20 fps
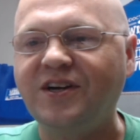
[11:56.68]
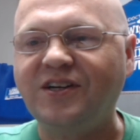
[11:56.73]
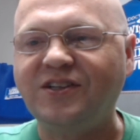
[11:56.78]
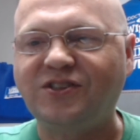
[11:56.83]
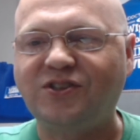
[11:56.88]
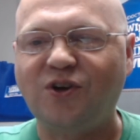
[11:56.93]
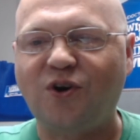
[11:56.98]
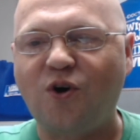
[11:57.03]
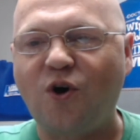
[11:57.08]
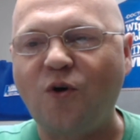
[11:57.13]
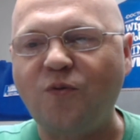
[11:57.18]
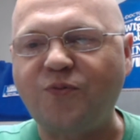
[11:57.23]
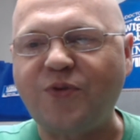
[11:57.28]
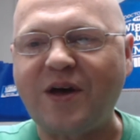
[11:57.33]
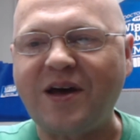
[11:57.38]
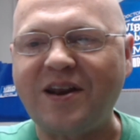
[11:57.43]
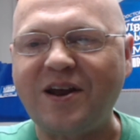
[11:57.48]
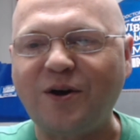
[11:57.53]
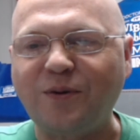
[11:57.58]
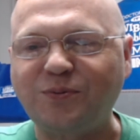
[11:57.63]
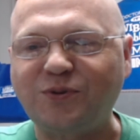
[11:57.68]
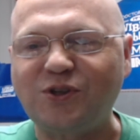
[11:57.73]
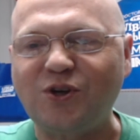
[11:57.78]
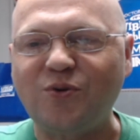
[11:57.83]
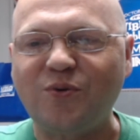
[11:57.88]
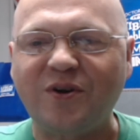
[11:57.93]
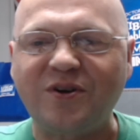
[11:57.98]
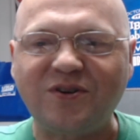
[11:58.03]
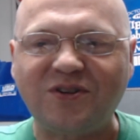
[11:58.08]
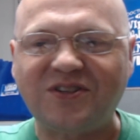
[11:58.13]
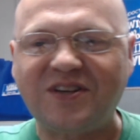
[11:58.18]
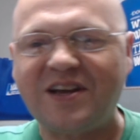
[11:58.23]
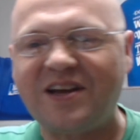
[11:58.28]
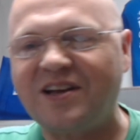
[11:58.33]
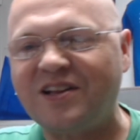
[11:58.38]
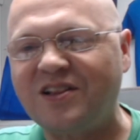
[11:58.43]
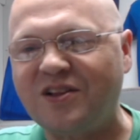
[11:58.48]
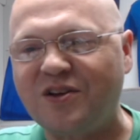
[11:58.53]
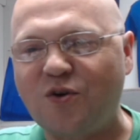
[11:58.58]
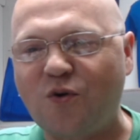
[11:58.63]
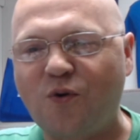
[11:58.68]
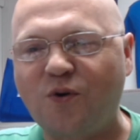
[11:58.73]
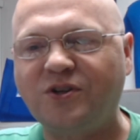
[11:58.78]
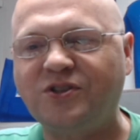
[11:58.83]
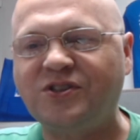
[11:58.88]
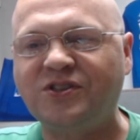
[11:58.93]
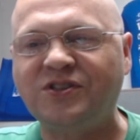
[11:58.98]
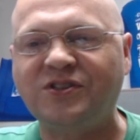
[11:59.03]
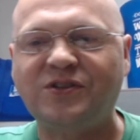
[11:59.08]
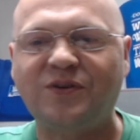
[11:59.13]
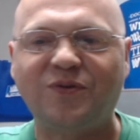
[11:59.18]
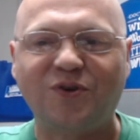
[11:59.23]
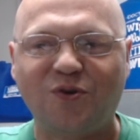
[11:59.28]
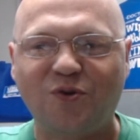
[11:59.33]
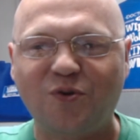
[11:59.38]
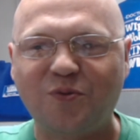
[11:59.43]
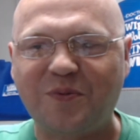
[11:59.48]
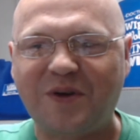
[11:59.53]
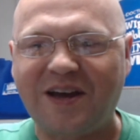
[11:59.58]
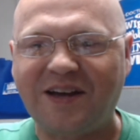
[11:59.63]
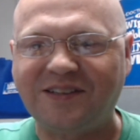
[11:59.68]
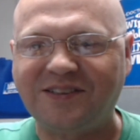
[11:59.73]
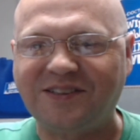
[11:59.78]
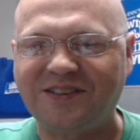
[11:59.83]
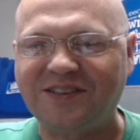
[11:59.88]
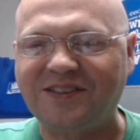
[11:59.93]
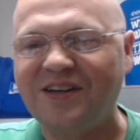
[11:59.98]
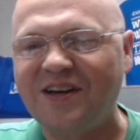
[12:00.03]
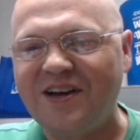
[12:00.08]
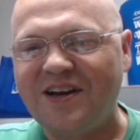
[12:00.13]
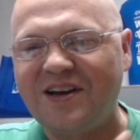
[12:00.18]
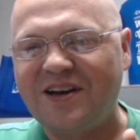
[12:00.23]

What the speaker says: So hope that helps you understand the origins of the group Kansas.